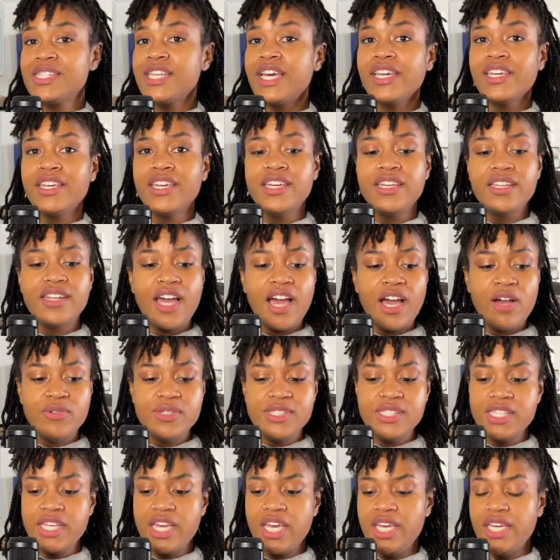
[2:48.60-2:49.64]
Second, I
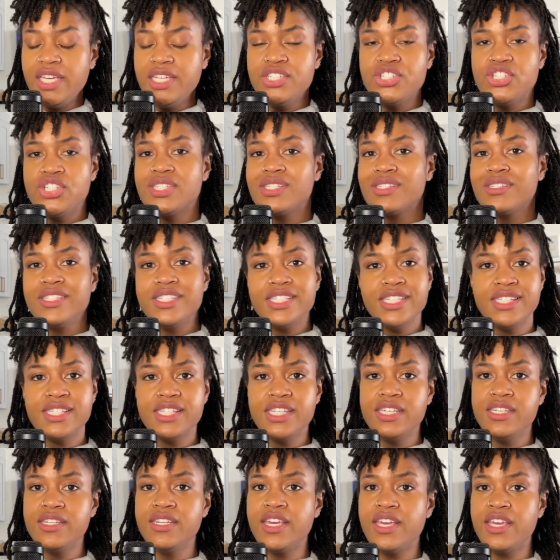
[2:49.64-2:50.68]
would say is just
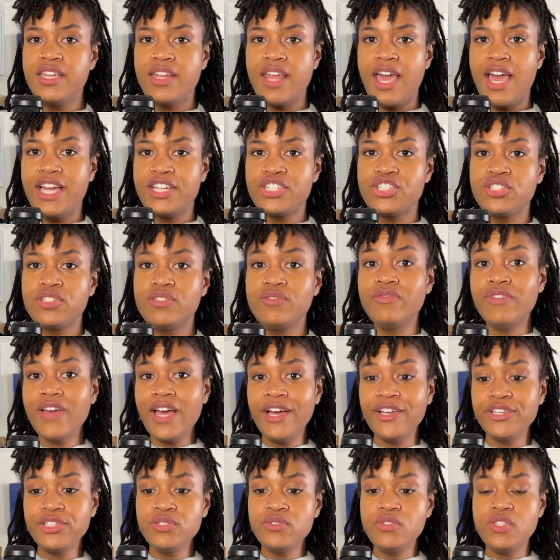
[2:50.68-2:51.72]
listen and actually
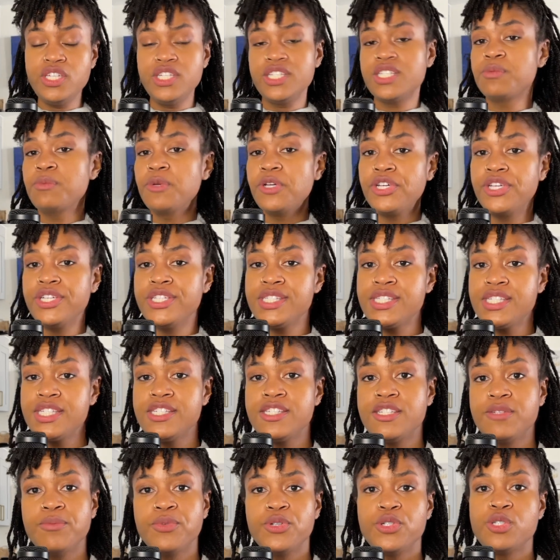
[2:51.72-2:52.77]
value the
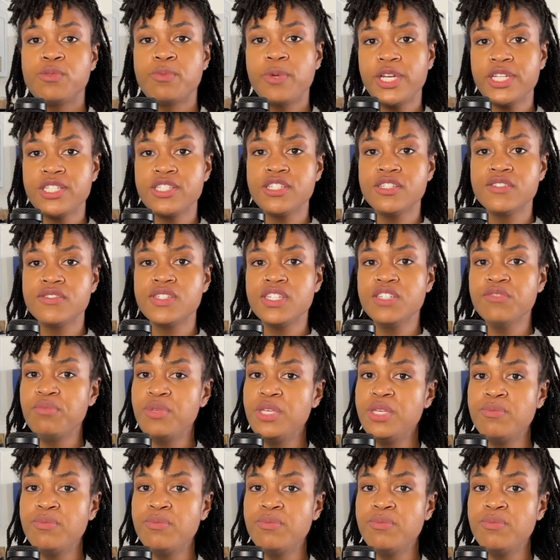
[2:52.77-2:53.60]
experiences and perspectives of